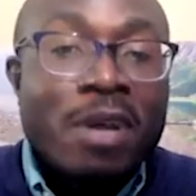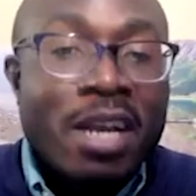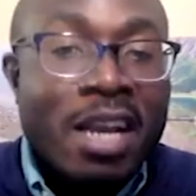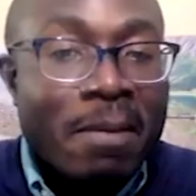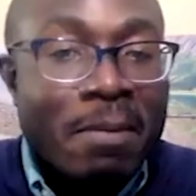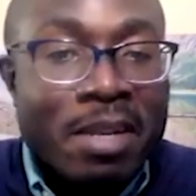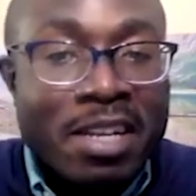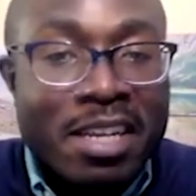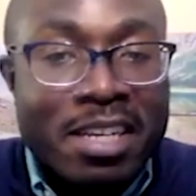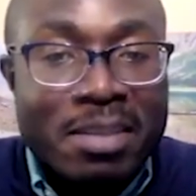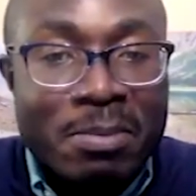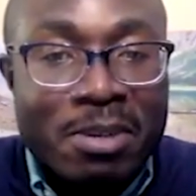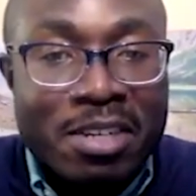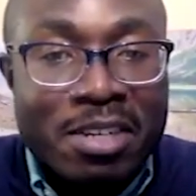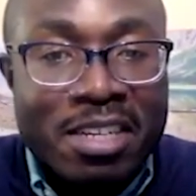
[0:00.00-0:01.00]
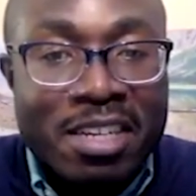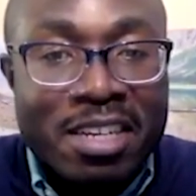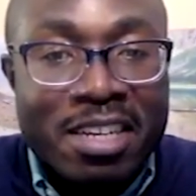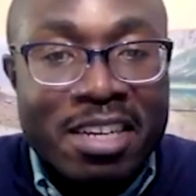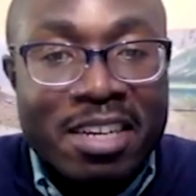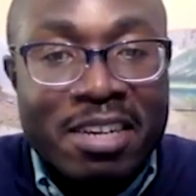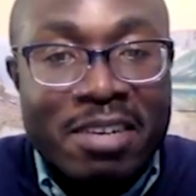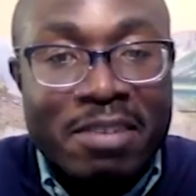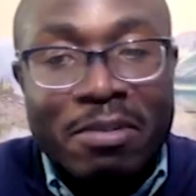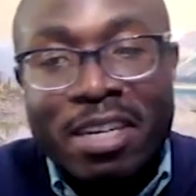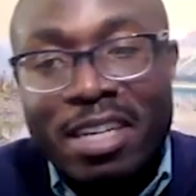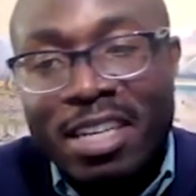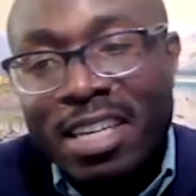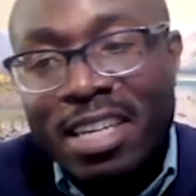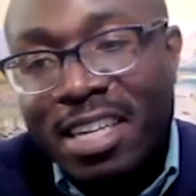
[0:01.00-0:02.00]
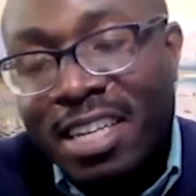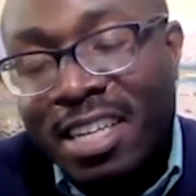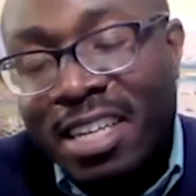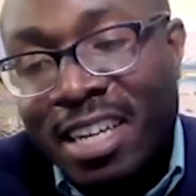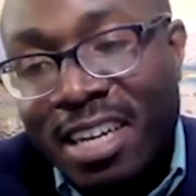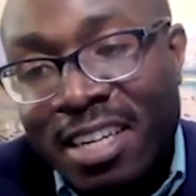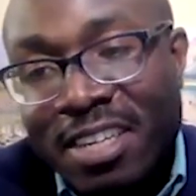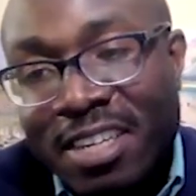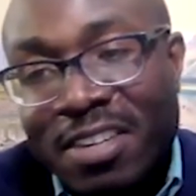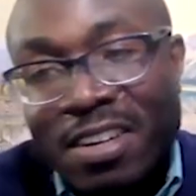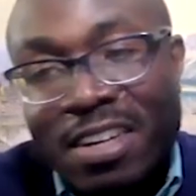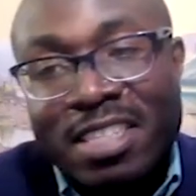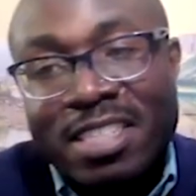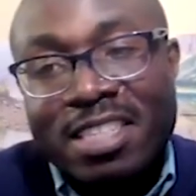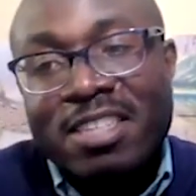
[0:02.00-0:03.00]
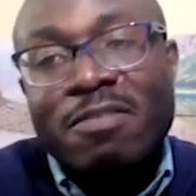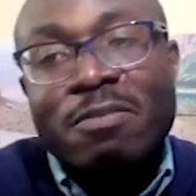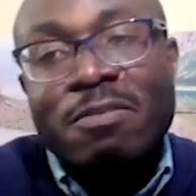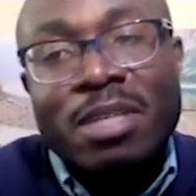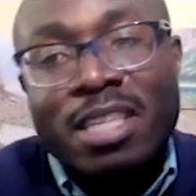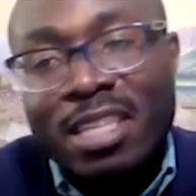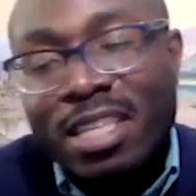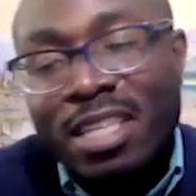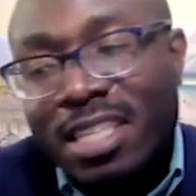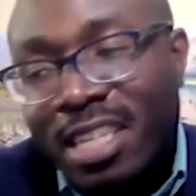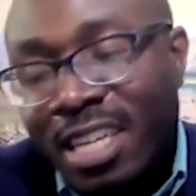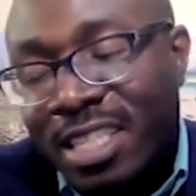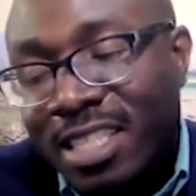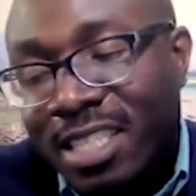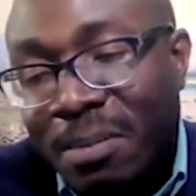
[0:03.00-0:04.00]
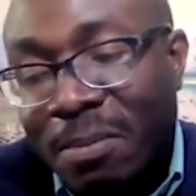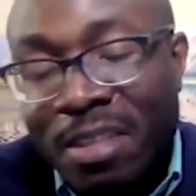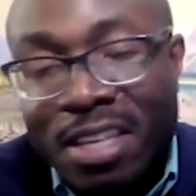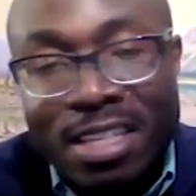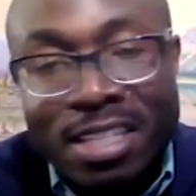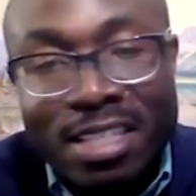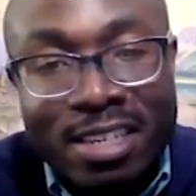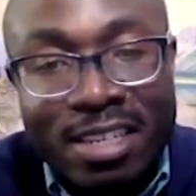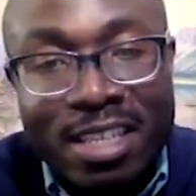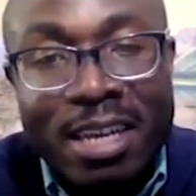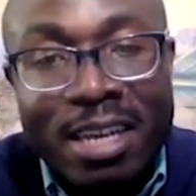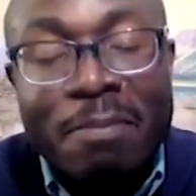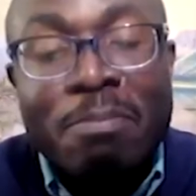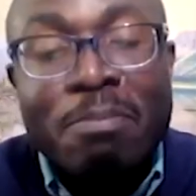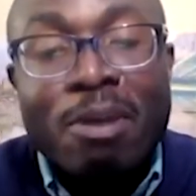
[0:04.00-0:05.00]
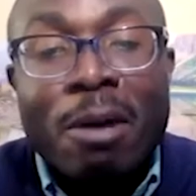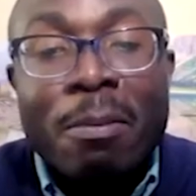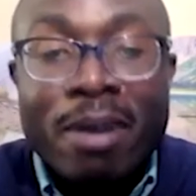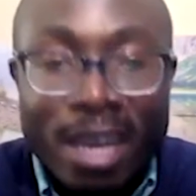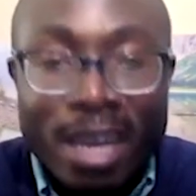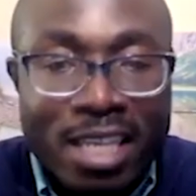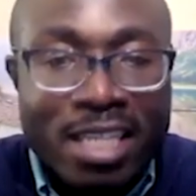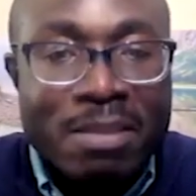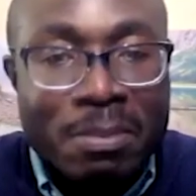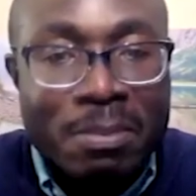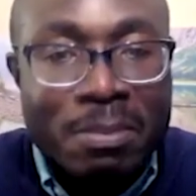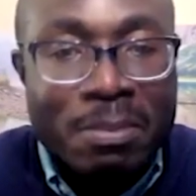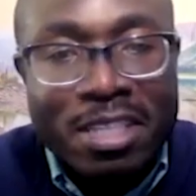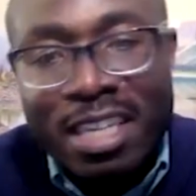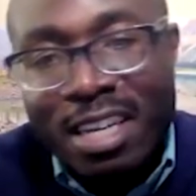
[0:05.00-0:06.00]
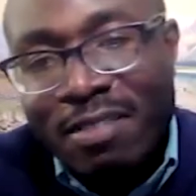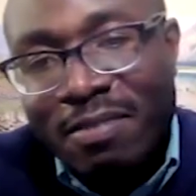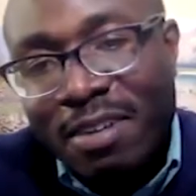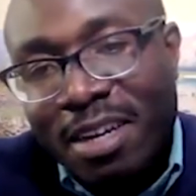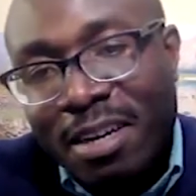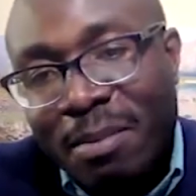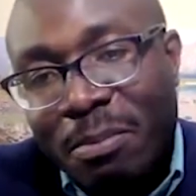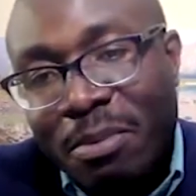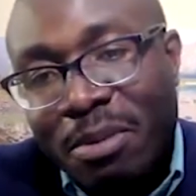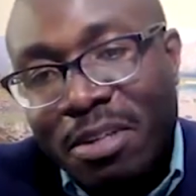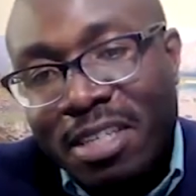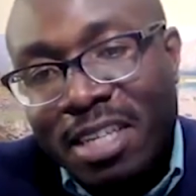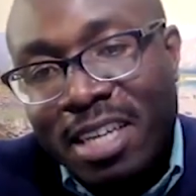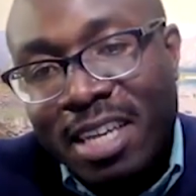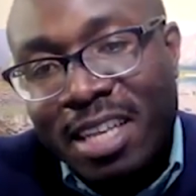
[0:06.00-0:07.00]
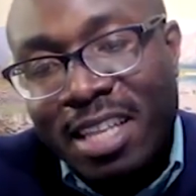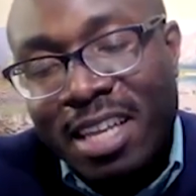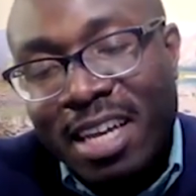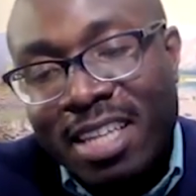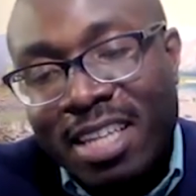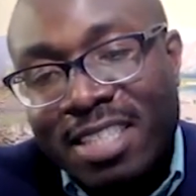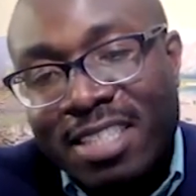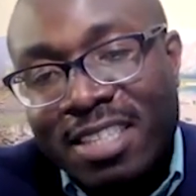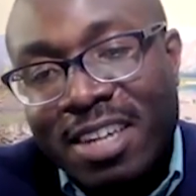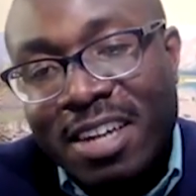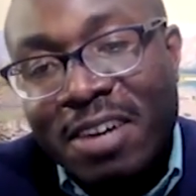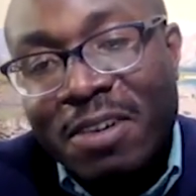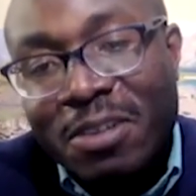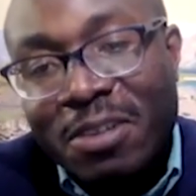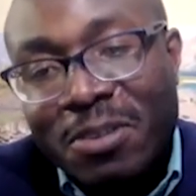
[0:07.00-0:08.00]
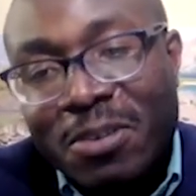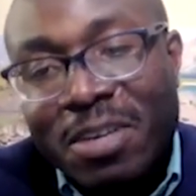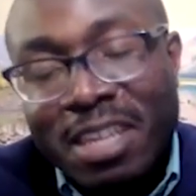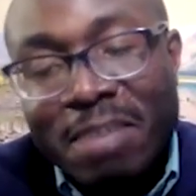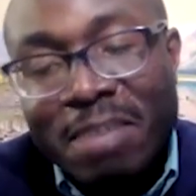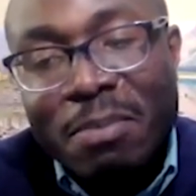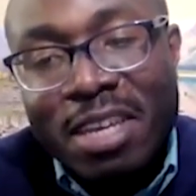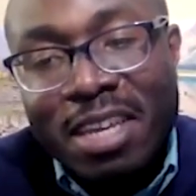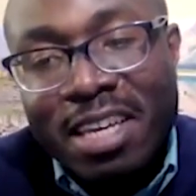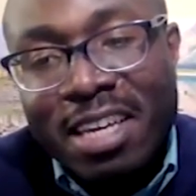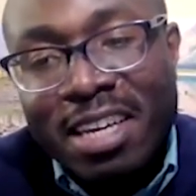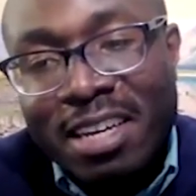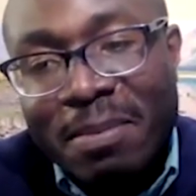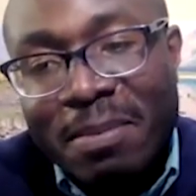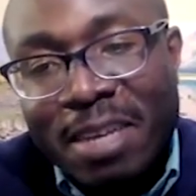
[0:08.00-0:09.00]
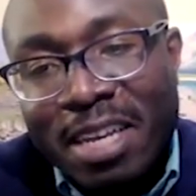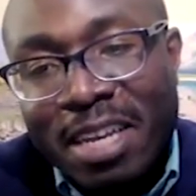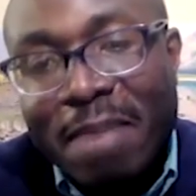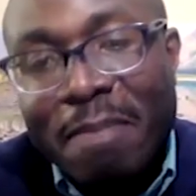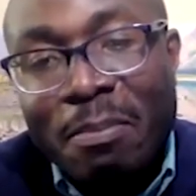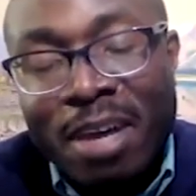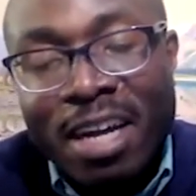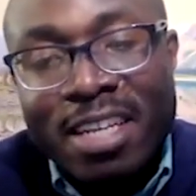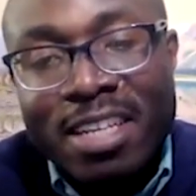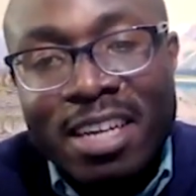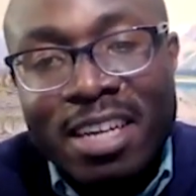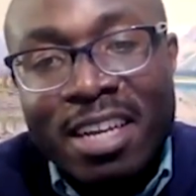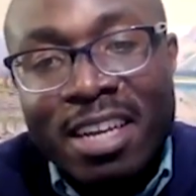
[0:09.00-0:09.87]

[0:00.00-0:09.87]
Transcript: no climate expert really. And uh, you know, I see you put in the chat some things there that proper experts have um, put together as to how you can make um, an impact